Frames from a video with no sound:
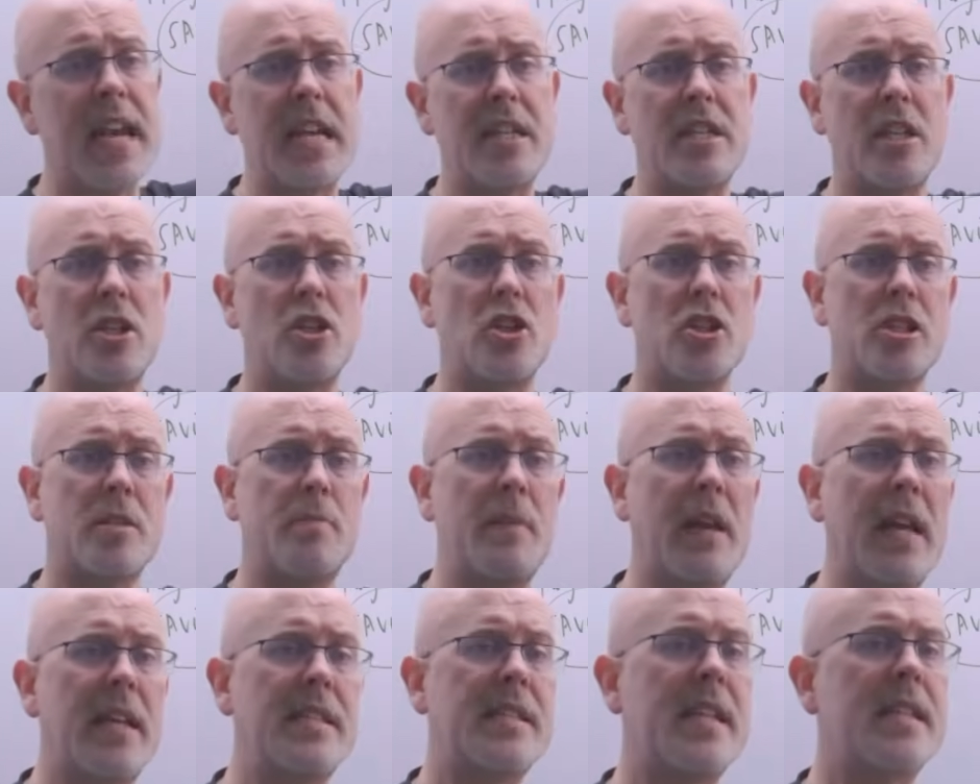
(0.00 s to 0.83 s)
80, it
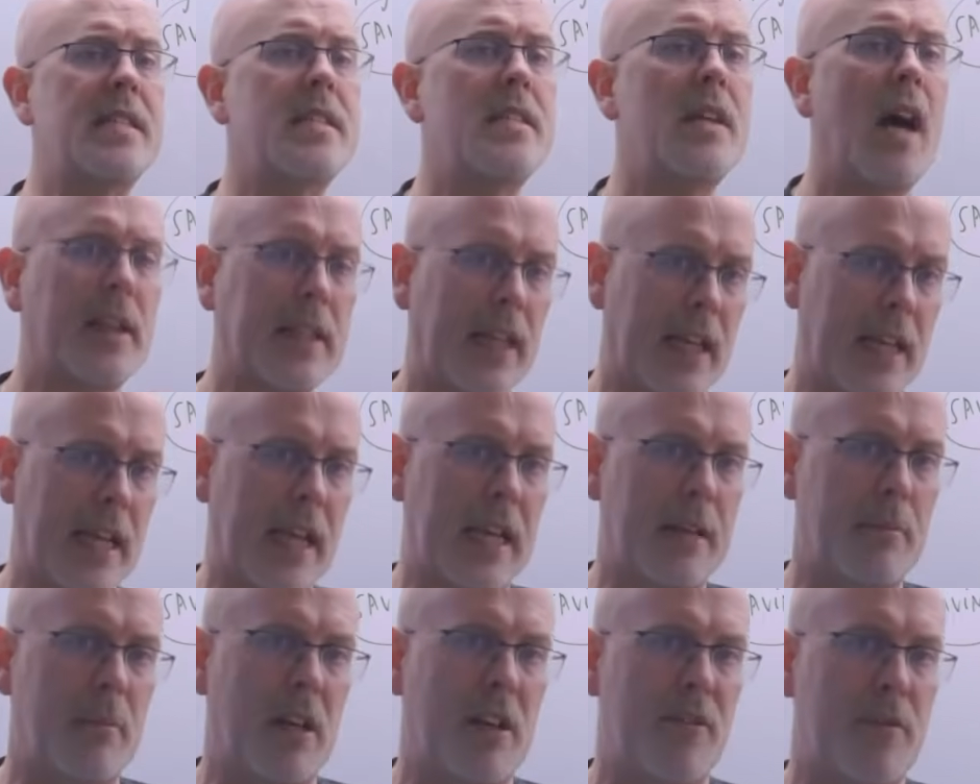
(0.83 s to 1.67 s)
just means he's not getting
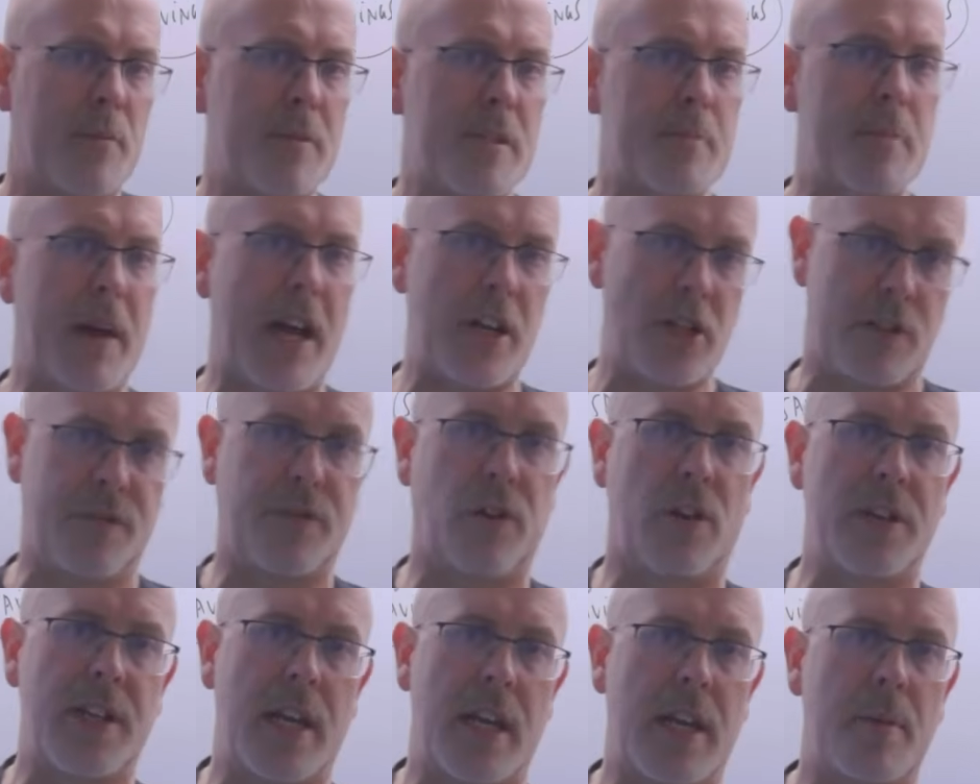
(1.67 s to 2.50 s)
any money from his
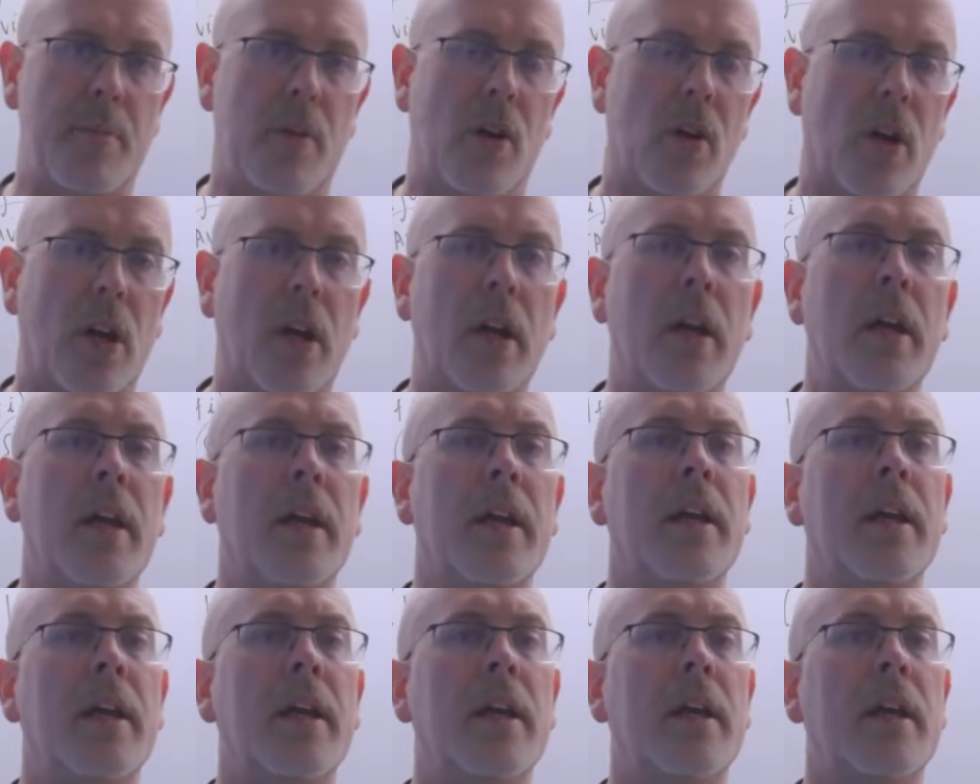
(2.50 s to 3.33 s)
pension fund anymore.
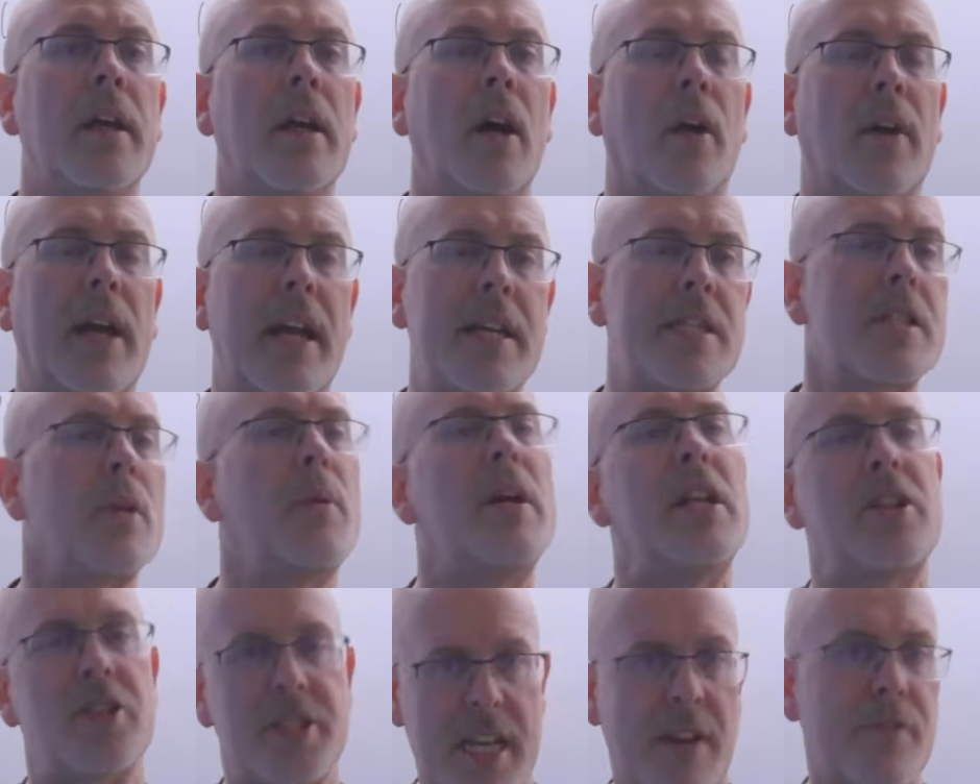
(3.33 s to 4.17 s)
Okay, so
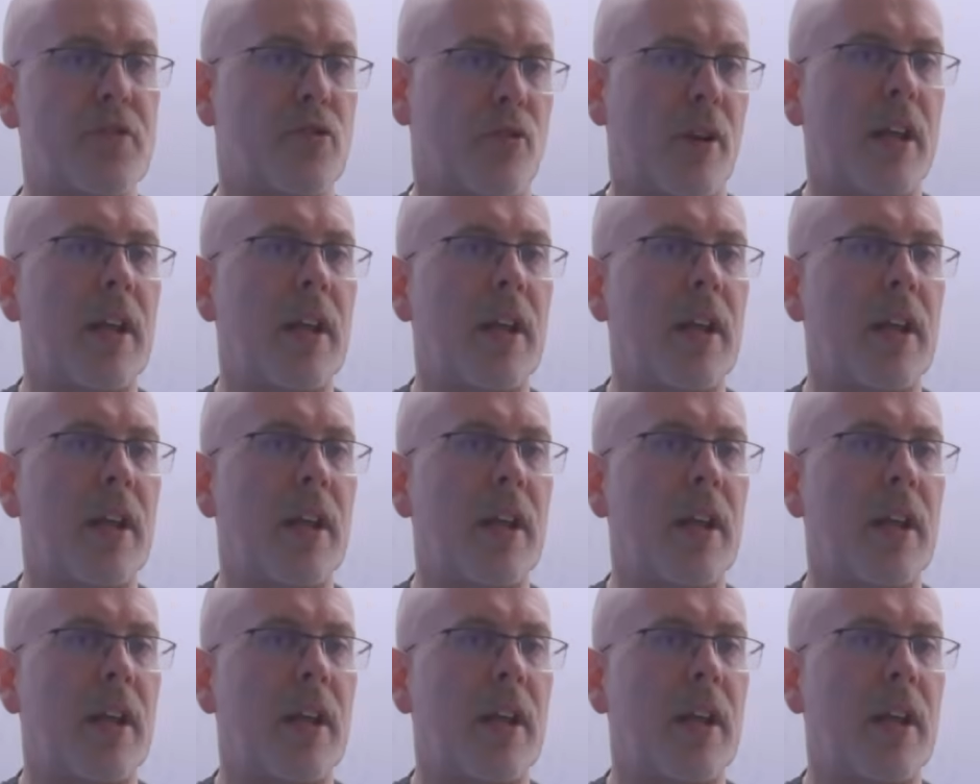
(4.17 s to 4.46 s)
he'll just have to